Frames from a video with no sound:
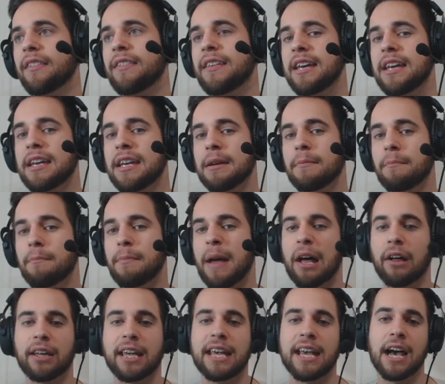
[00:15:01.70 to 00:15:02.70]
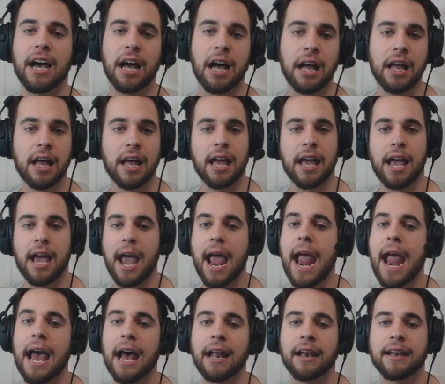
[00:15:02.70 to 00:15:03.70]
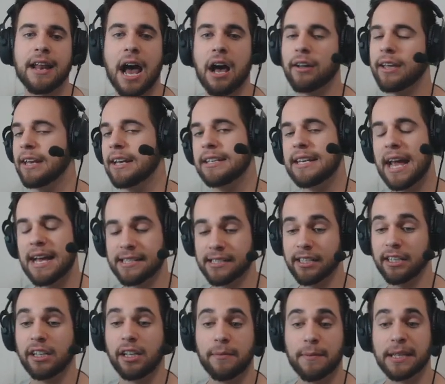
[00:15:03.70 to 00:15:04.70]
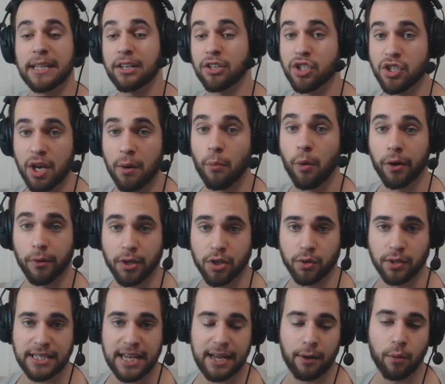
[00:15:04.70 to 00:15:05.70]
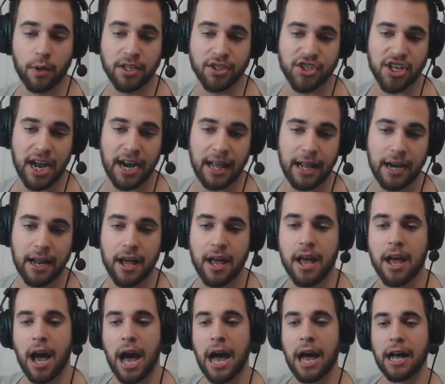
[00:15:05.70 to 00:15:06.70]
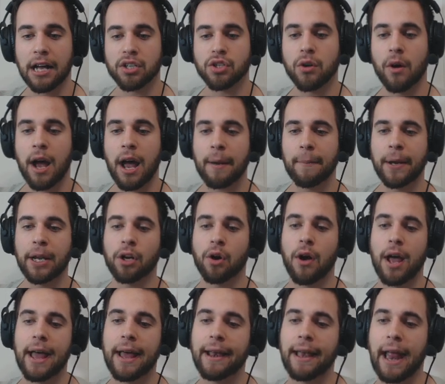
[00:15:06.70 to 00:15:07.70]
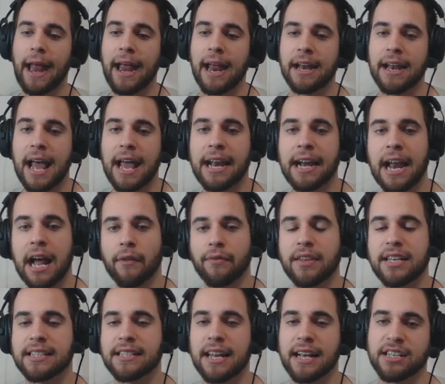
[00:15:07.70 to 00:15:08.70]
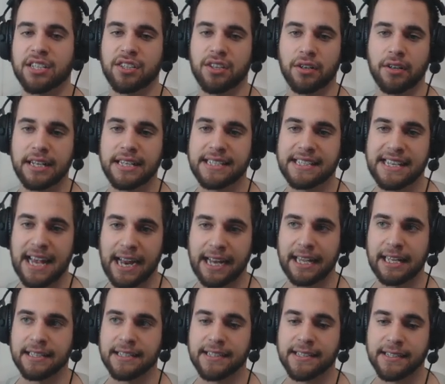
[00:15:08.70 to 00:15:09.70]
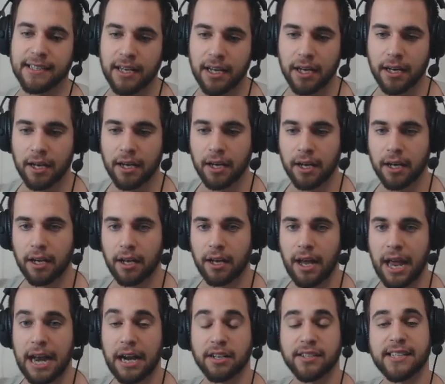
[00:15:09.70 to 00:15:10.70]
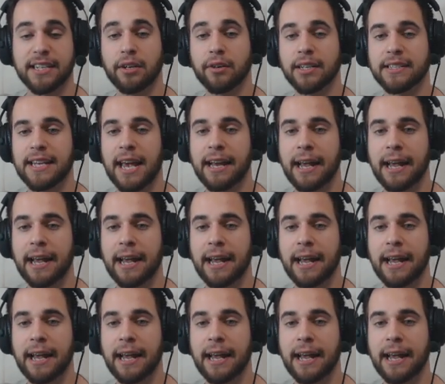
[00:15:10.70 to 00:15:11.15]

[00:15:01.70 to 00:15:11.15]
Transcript: the Palkia, and I'll get a Dazzling Gleam in there somewhere, which will take one shot at. So I'm going to go ahead and edit out these next 30 seconds, and I'll see you in a